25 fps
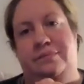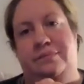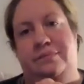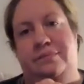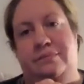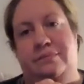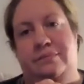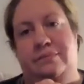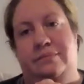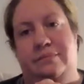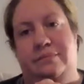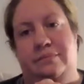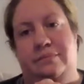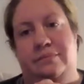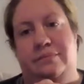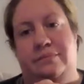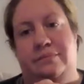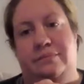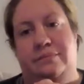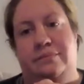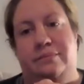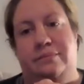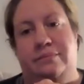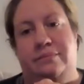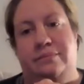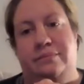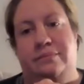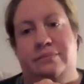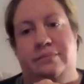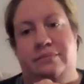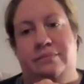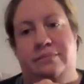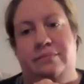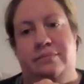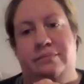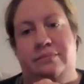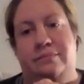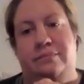
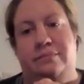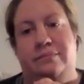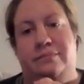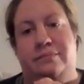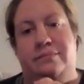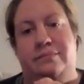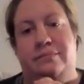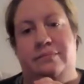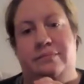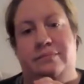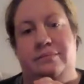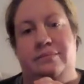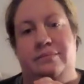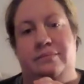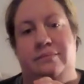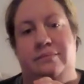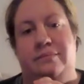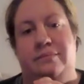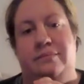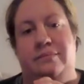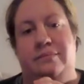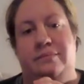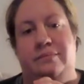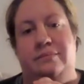(silence)